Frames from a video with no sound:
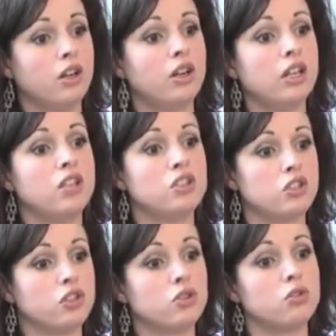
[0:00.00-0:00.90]
in
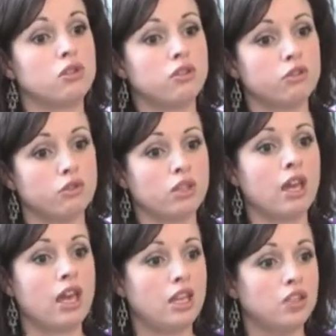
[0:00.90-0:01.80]
addition to the
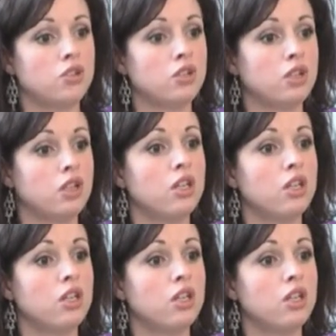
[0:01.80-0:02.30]
age.